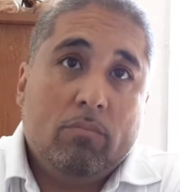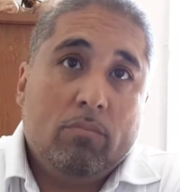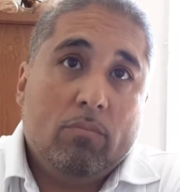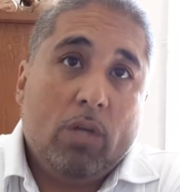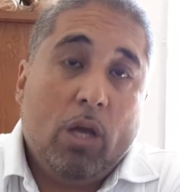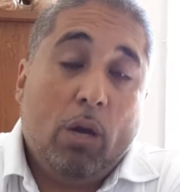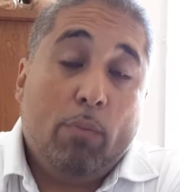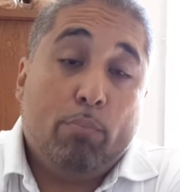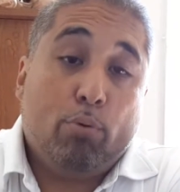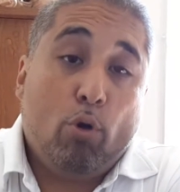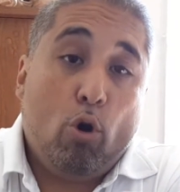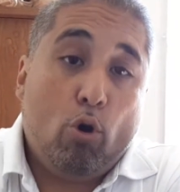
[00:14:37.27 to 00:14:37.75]

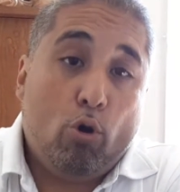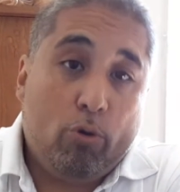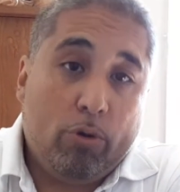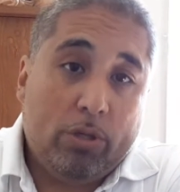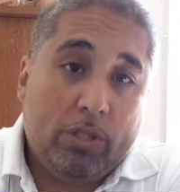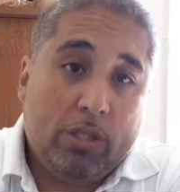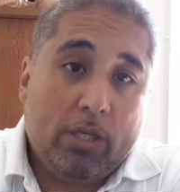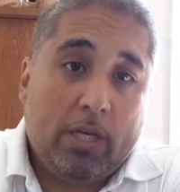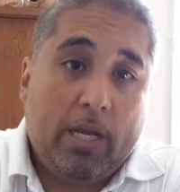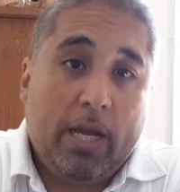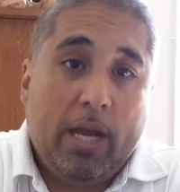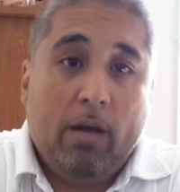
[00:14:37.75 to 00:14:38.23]

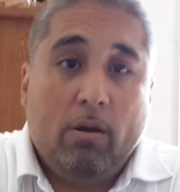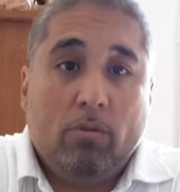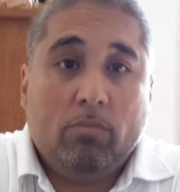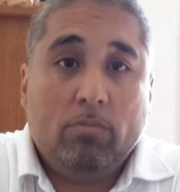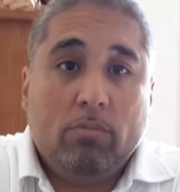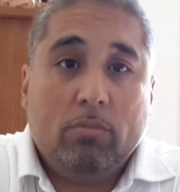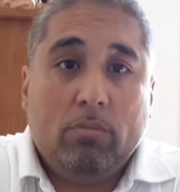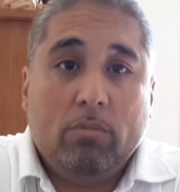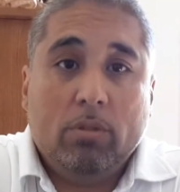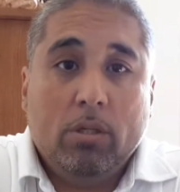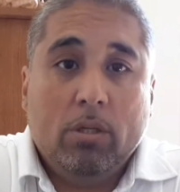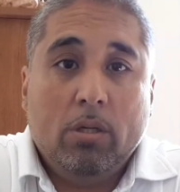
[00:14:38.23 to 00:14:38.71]
brokerage account.
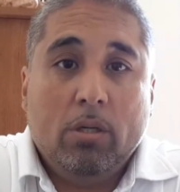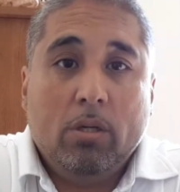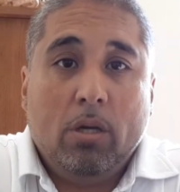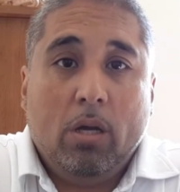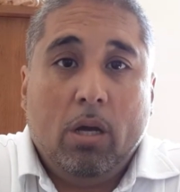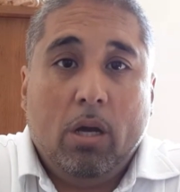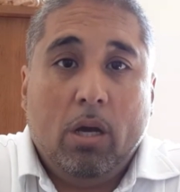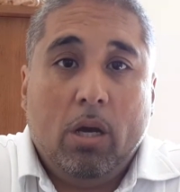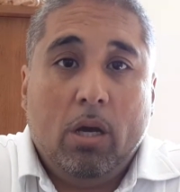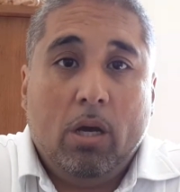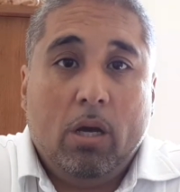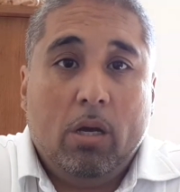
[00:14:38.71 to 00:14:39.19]

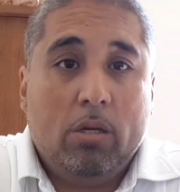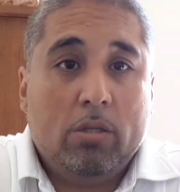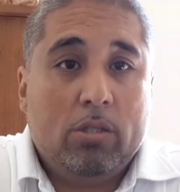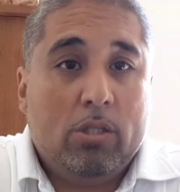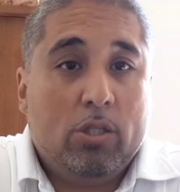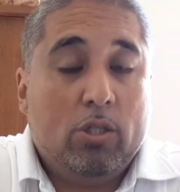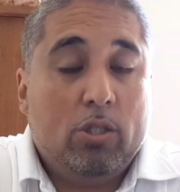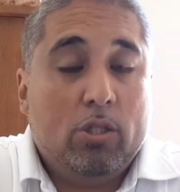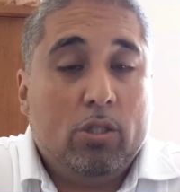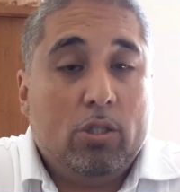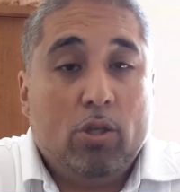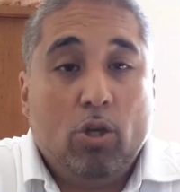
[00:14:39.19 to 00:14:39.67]

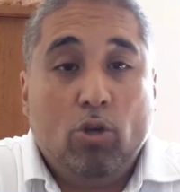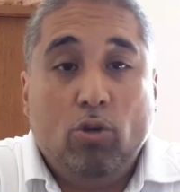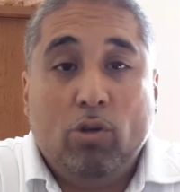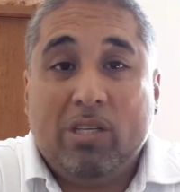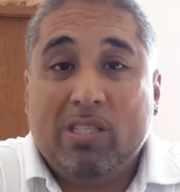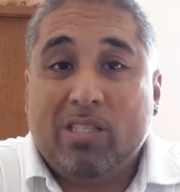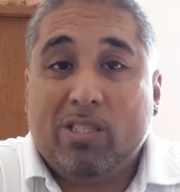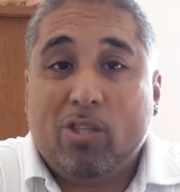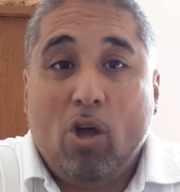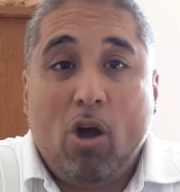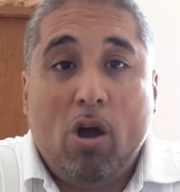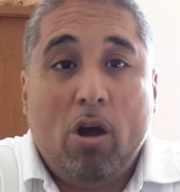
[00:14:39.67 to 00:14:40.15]
So you
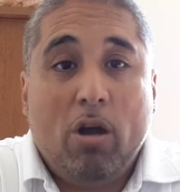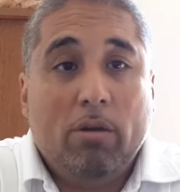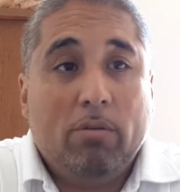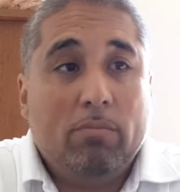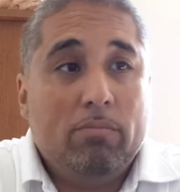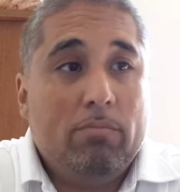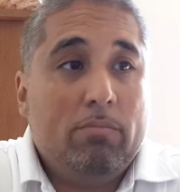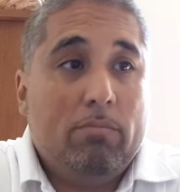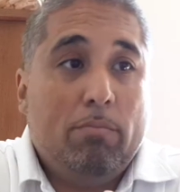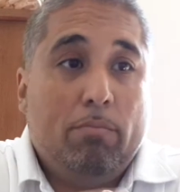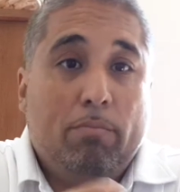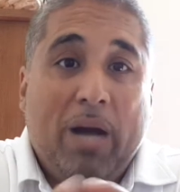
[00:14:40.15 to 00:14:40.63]
can start
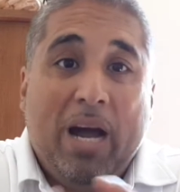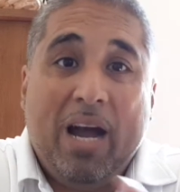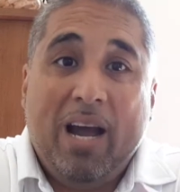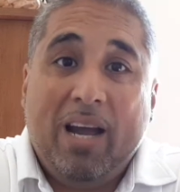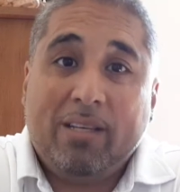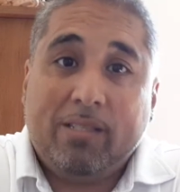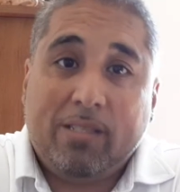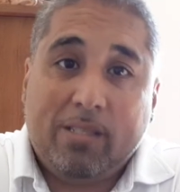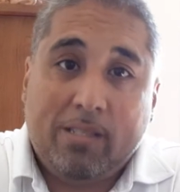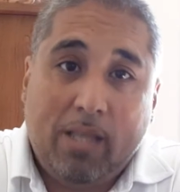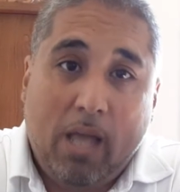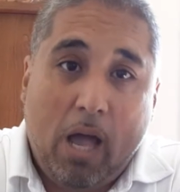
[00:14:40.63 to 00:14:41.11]

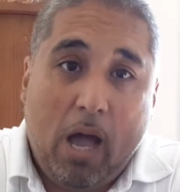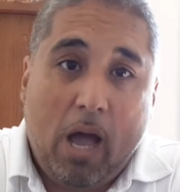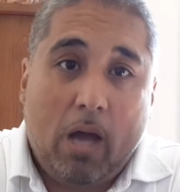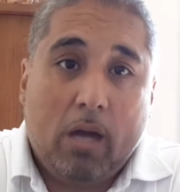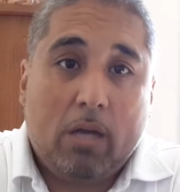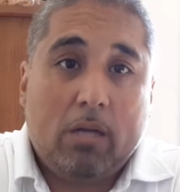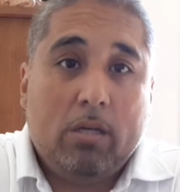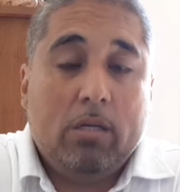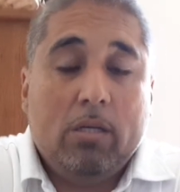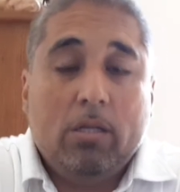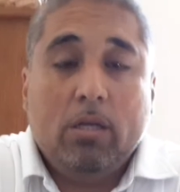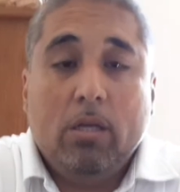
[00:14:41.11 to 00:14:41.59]
buying
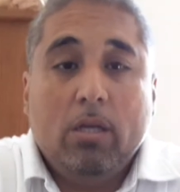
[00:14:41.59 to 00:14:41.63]
stock.